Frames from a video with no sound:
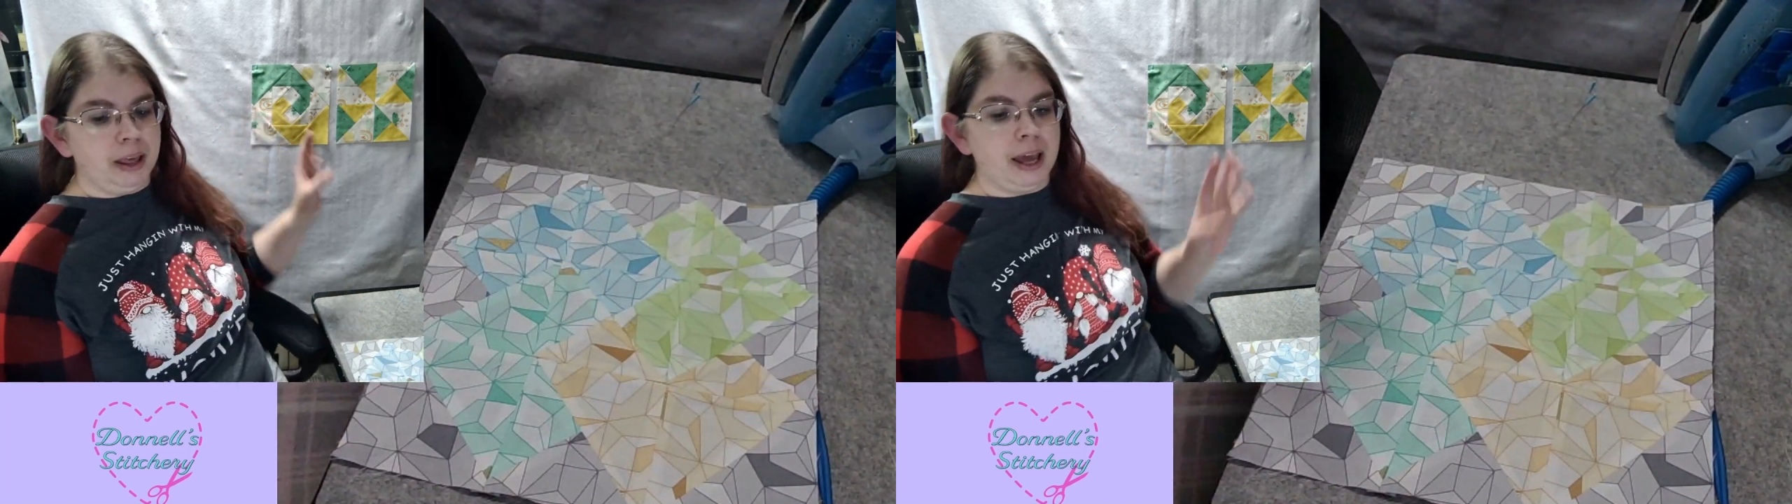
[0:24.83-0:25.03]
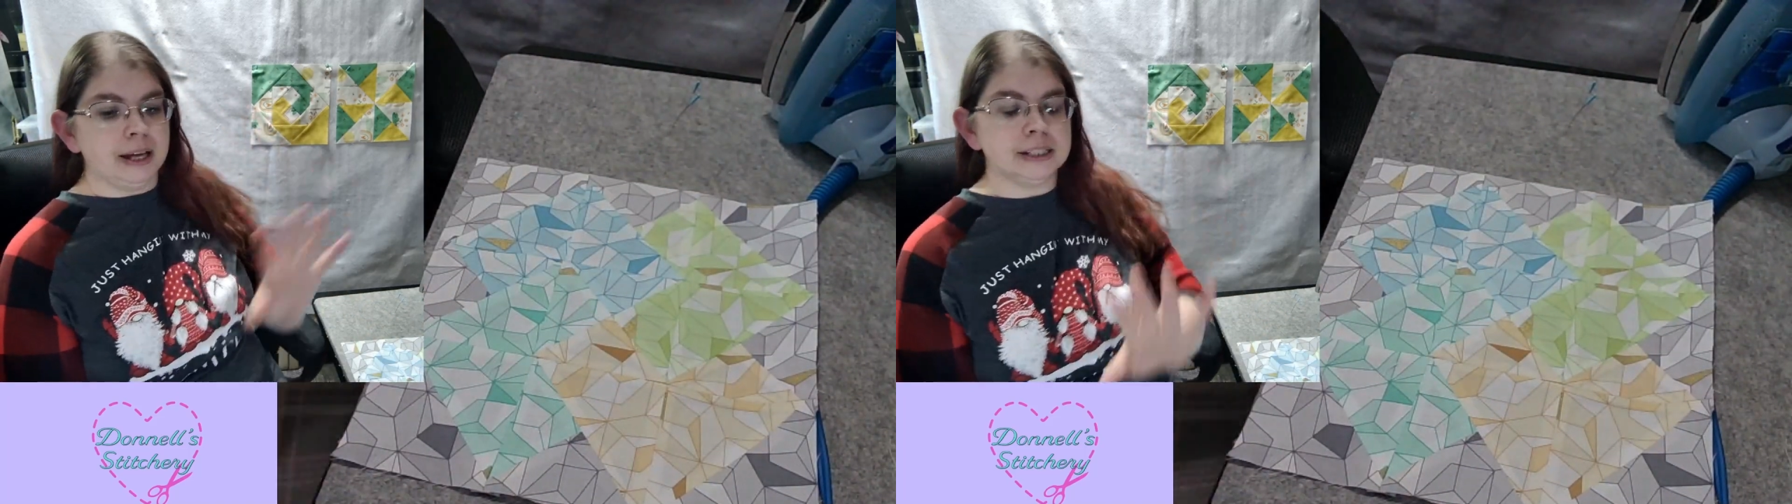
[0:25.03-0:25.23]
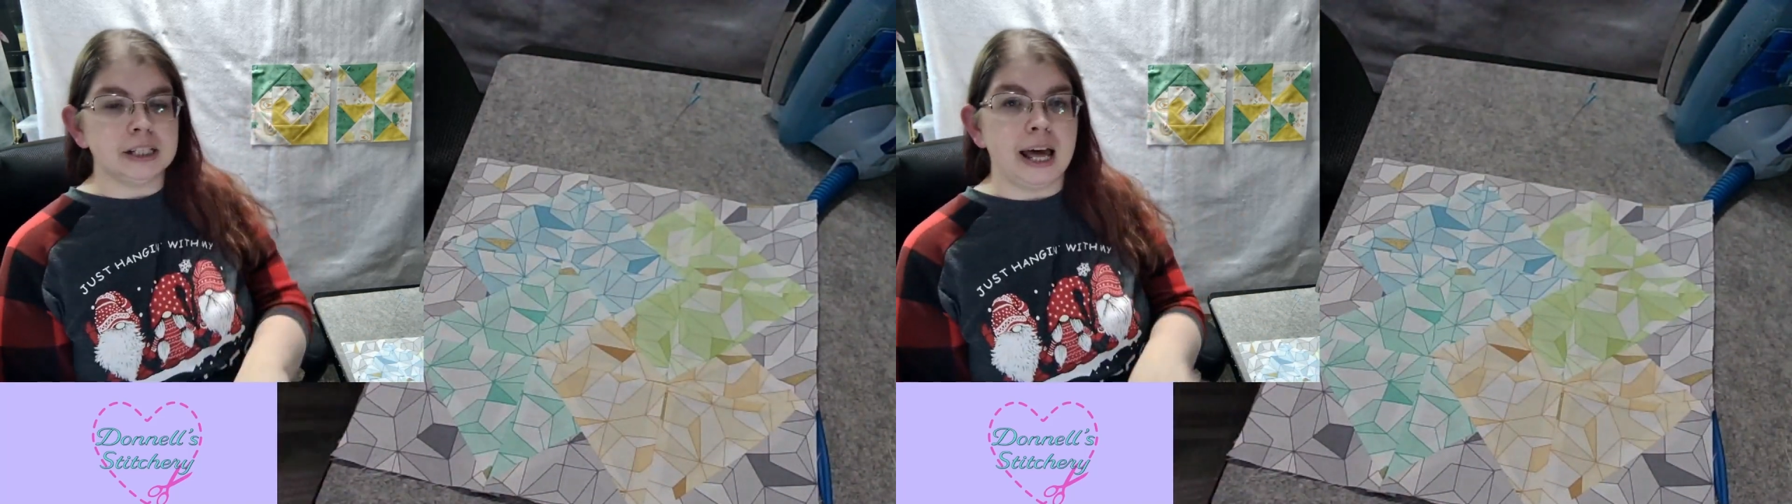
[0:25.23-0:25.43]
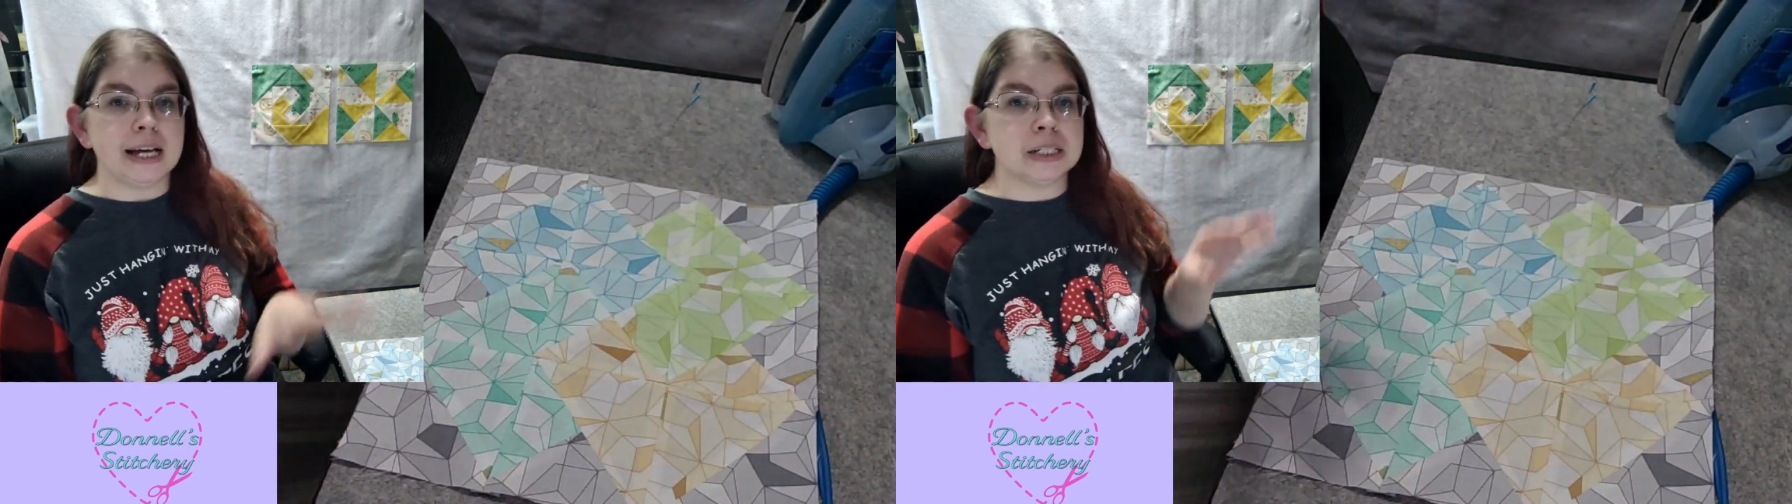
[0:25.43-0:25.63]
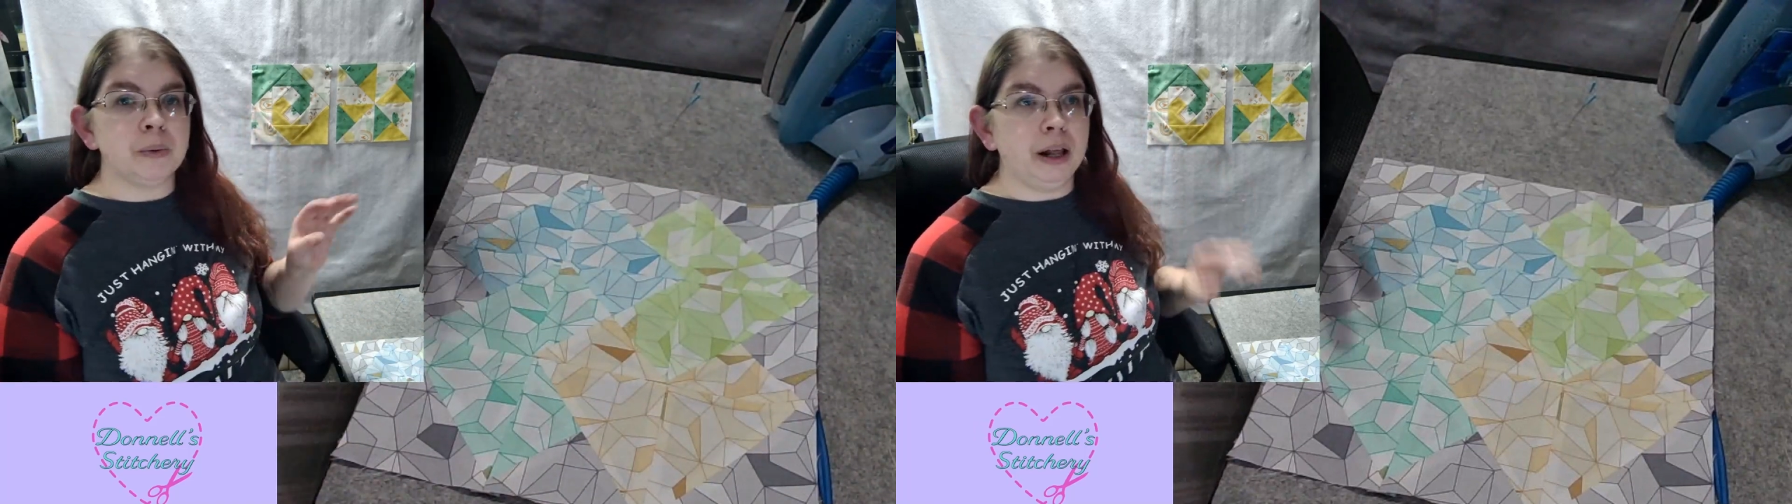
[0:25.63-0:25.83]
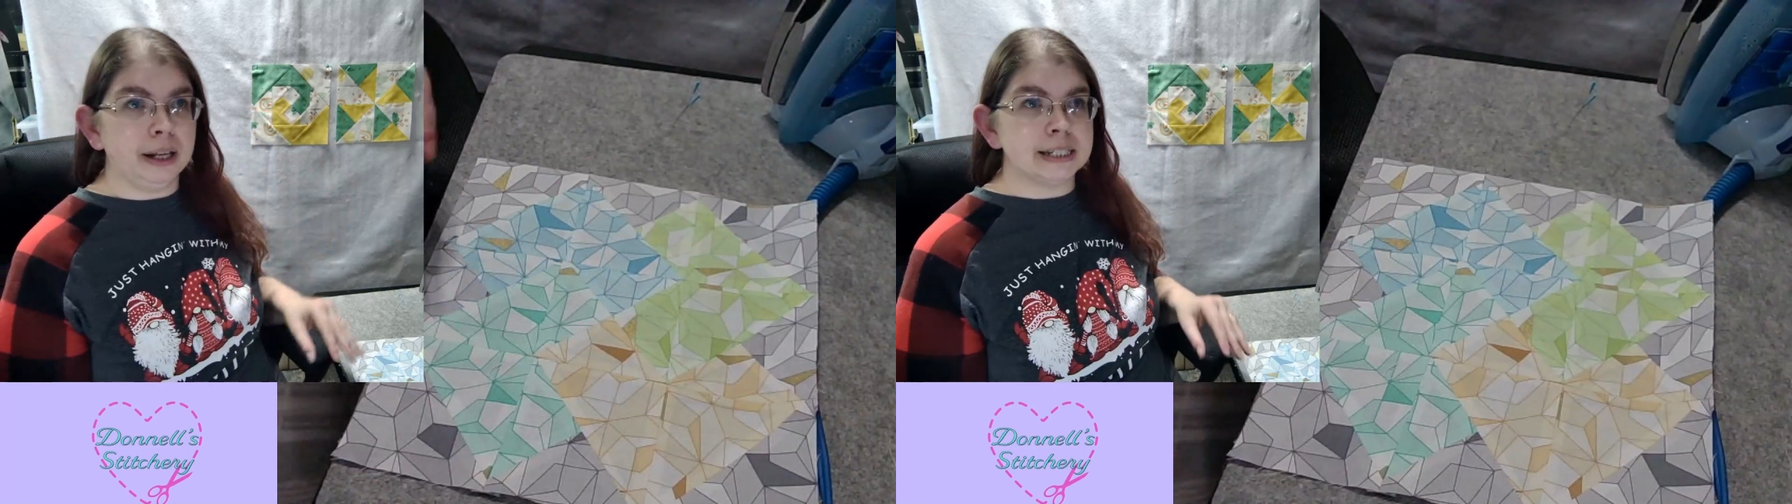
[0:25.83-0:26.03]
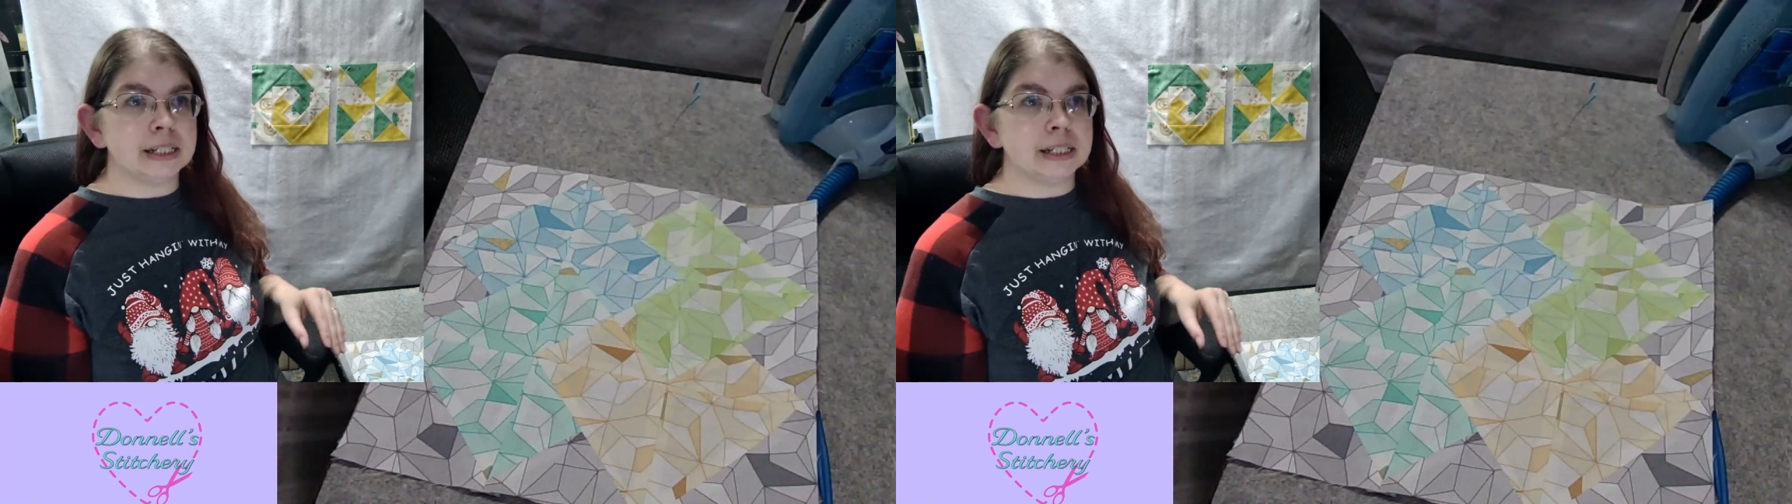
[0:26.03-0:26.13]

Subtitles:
and as well as